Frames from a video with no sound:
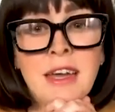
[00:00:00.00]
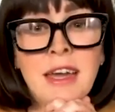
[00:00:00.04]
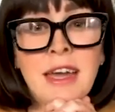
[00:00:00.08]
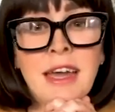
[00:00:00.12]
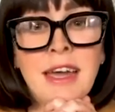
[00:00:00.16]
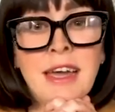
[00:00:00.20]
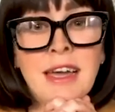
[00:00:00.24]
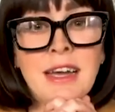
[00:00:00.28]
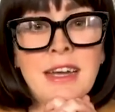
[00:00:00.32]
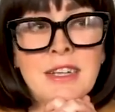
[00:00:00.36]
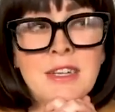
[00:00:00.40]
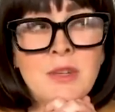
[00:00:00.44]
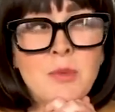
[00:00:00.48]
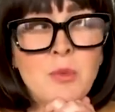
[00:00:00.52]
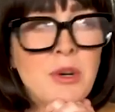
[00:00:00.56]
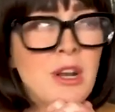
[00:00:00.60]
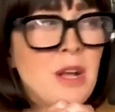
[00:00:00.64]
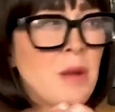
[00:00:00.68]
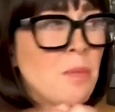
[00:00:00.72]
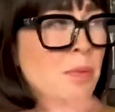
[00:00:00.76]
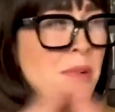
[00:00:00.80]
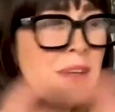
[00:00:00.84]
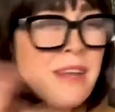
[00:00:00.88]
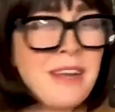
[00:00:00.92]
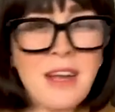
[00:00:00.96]
And we're
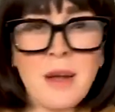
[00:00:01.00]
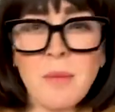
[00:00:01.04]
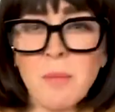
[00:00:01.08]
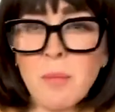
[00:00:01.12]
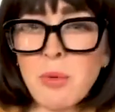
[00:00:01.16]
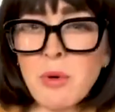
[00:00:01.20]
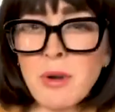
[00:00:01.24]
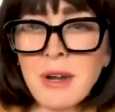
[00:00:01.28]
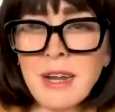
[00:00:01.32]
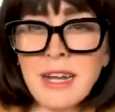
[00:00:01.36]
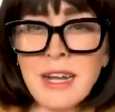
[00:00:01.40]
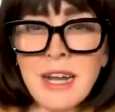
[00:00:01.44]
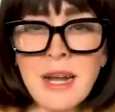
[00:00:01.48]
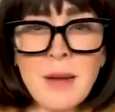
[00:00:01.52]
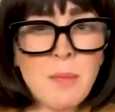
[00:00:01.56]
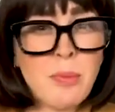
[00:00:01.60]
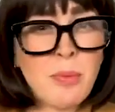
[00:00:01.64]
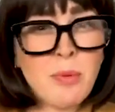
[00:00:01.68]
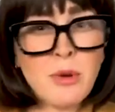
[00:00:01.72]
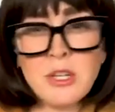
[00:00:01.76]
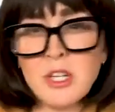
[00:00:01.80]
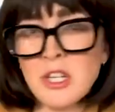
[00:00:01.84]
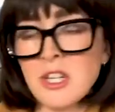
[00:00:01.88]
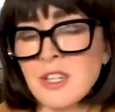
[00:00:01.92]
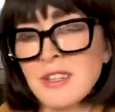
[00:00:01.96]
not planning on boarding up.
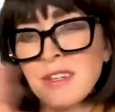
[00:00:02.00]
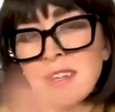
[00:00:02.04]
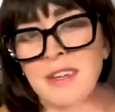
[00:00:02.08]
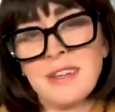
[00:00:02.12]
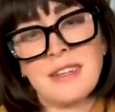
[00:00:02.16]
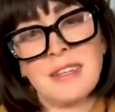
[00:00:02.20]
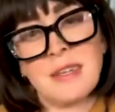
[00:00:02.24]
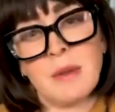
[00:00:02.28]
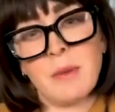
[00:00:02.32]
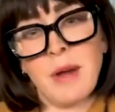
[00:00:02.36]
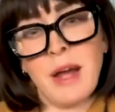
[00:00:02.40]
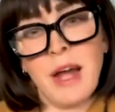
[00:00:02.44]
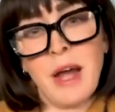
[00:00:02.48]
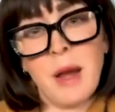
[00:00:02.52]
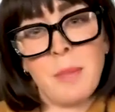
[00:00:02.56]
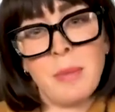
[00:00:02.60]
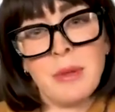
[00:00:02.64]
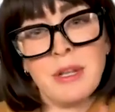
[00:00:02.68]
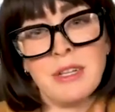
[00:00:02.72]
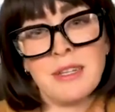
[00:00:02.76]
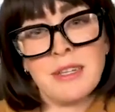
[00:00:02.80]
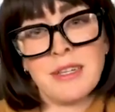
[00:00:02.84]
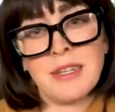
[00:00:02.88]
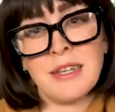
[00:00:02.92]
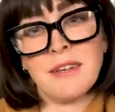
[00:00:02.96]
We're just going to see what
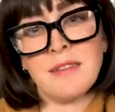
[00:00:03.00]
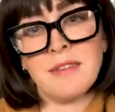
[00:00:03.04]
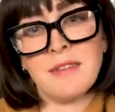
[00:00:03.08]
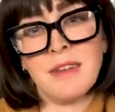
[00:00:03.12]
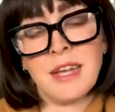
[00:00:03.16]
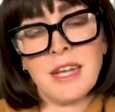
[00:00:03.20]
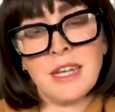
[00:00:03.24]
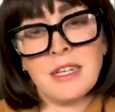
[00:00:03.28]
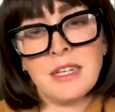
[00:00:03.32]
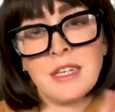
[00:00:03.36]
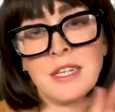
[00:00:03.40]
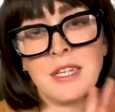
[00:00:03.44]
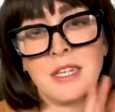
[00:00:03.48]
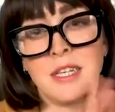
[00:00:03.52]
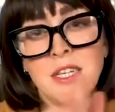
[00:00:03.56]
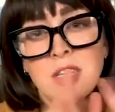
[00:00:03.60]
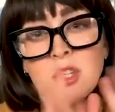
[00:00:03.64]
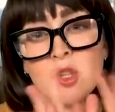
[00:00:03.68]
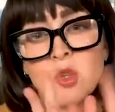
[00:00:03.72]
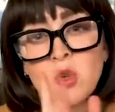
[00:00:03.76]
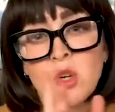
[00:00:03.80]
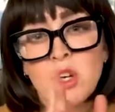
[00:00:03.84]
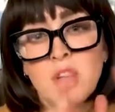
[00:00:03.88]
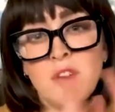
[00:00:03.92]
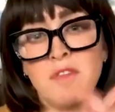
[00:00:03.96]
happens and
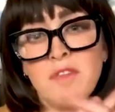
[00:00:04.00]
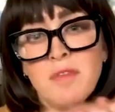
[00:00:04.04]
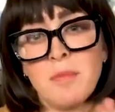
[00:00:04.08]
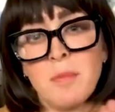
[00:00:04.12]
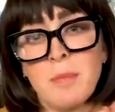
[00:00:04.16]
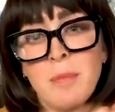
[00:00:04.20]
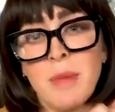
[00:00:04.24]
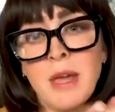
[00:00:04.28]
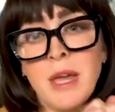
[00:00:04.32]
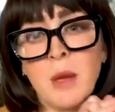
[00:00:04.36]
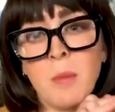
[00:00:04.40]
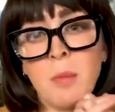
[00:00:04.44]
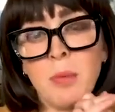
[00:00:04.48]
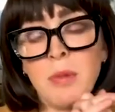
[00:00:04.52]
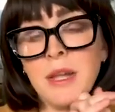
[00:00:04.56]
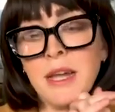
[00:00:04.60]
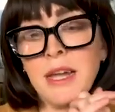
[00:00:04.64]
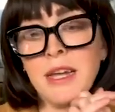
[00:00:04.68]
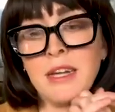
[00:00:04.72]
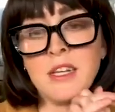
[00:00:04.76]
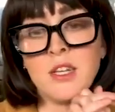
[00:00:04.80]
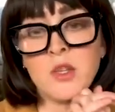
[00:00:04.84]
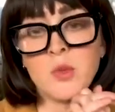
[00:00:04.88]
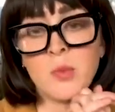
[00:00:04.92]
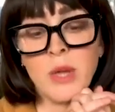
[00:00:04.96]
sort of make a
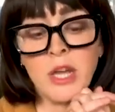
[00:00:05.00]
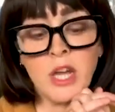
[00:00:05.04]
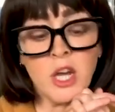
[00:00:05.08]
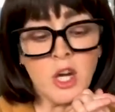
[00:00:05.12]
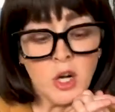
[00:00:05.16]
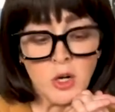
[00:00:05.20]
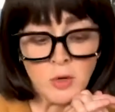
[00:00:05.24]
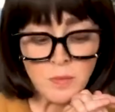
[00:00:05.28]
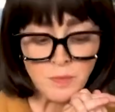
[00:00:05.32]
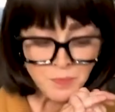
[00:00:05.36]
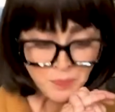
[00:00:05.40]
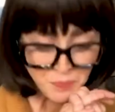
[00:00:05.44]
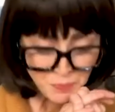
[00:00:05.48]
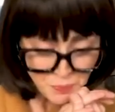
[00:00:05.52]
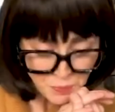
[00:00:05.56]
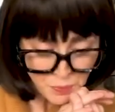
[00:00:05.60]
plan as we go.